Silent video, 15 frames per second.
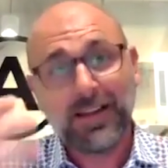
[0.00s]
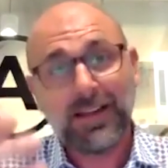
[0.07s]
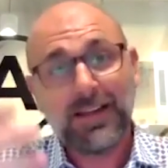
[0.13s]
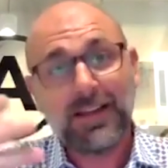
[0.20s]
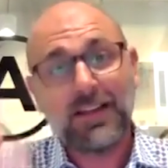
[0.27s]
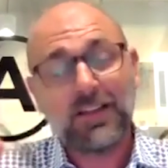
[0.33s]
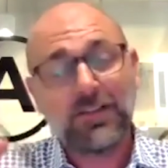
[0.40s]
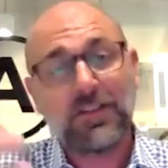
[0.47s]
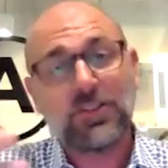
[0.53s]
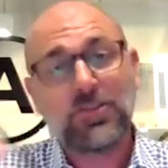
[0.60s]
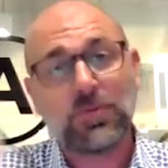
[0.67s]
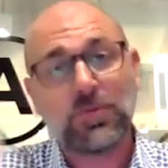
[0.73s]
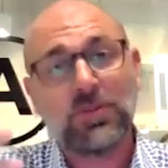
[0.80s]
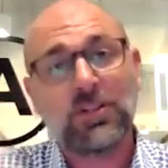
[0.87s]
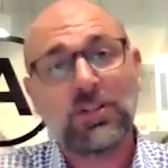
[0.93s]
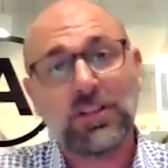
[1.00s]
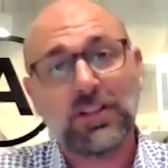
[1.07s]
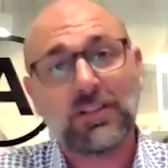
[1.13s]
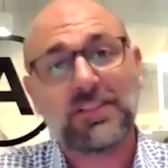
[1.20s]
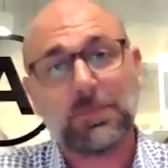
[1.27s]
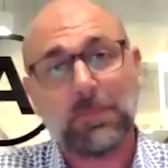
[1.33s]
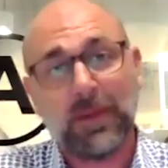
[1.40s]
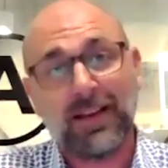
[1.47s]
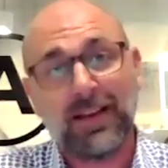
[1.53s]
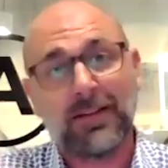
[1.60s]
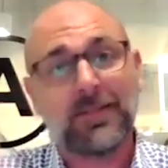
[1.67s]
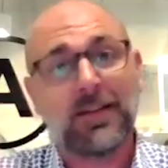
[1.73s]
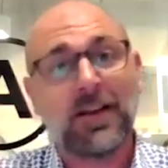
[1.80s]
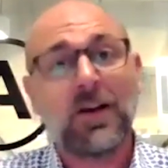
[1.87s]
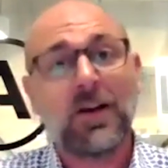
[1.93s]
can an individual nurse
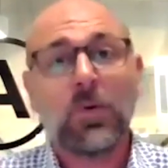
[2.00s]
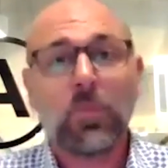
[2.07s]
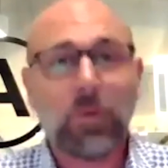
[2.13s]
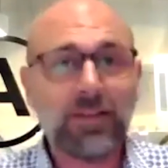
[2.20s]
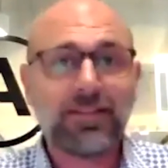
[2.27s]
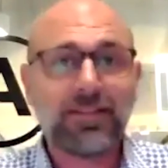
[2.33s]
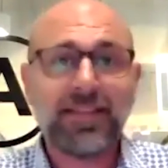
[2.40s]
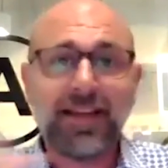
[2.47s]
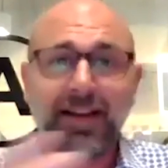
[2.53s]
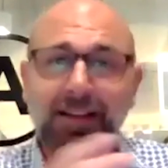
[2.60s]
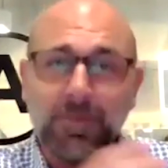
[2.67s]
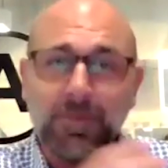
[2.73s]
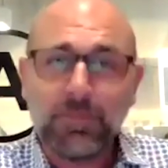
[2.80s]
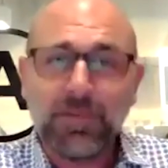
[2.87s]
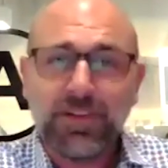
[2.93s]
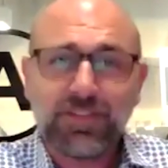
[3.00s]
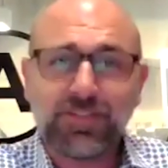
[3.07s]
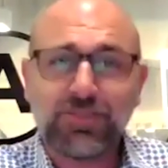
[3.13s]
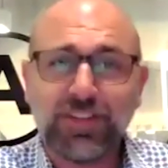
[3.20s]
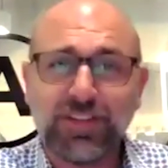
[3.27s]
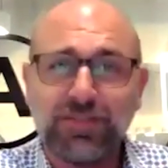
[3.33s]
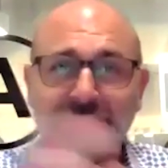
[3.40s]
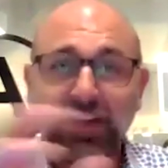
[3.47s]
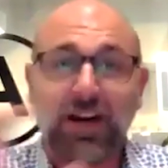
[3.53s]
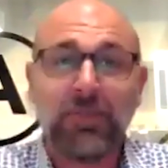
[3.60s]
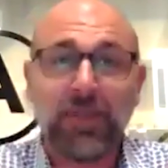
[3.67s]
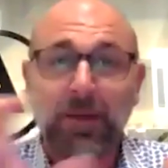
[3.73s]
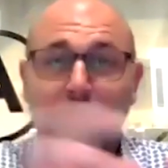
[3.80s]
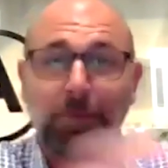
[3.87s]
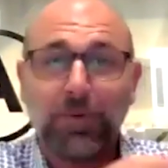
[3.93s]
spend once that administrative
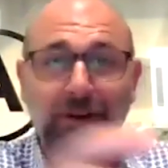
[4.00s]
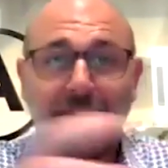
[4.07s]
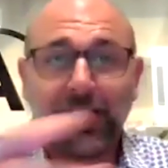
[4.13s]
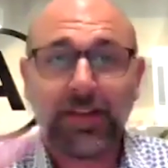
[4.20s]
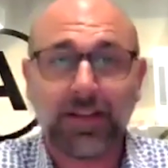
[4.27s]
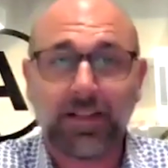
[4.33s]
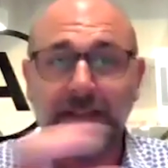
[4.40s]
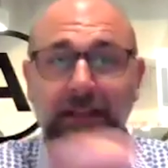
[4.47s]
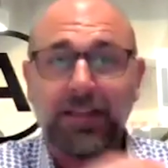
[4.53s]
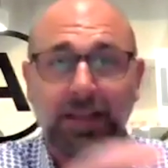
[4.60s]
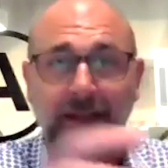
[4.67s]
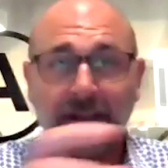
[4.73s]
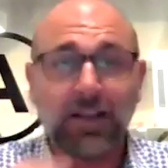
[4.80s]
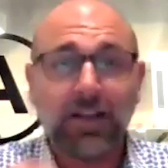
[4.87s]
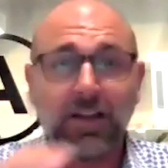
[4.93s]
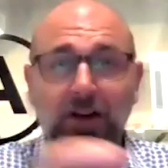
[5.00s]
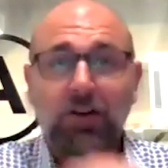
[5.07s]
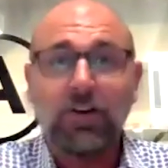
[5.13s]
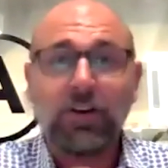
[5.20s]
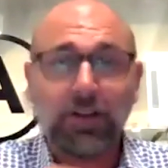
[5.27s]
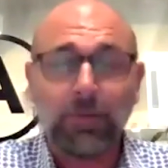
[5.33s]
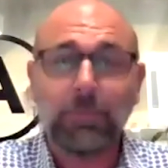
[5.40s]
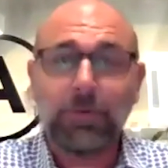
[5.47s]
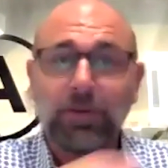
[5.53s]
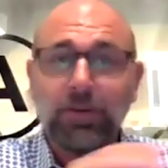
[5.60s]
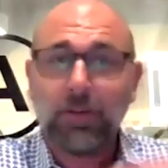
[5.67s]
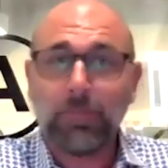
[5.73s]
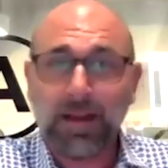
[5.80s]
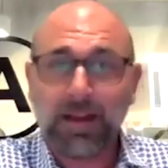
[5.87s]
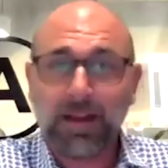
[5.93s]
time, that pointing and clicking on a
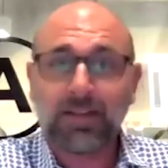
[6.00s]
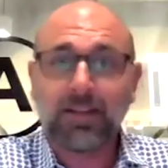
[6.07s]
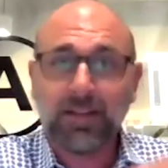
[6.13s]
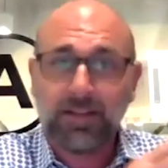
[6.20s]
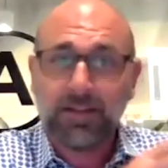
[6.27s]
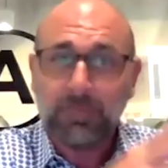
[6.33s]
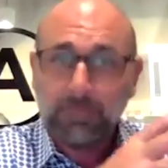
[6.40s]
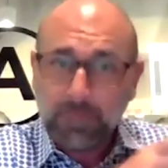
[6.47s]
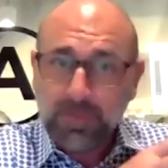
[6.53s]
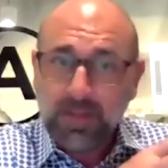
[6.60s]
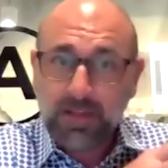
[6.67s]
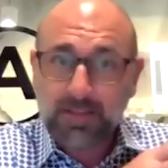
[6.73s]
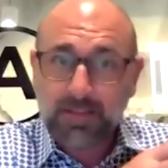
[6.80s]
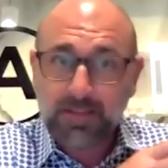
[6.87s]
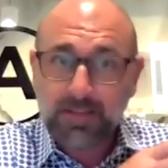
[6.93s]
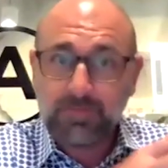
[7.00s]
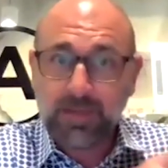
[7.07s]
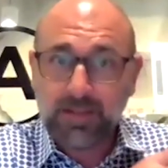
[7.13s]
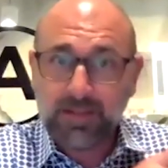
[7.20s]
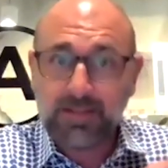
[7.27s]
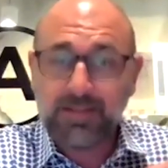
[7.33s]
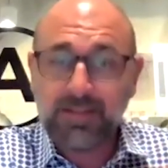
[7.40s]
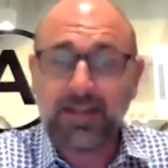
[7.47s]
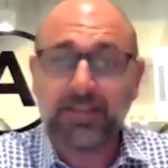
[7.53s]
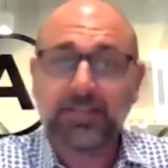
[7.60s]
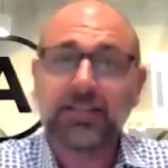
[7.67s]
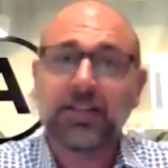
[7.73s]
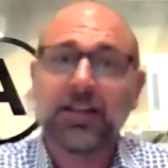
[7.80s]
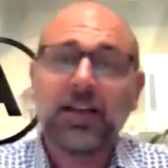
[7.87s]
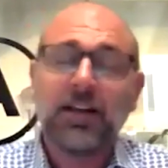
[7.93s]
computer back at the, at the, at the
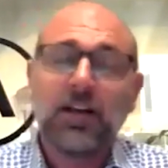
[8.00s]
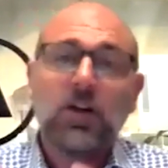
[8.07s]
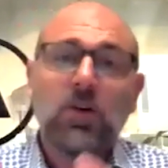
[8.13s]
desk,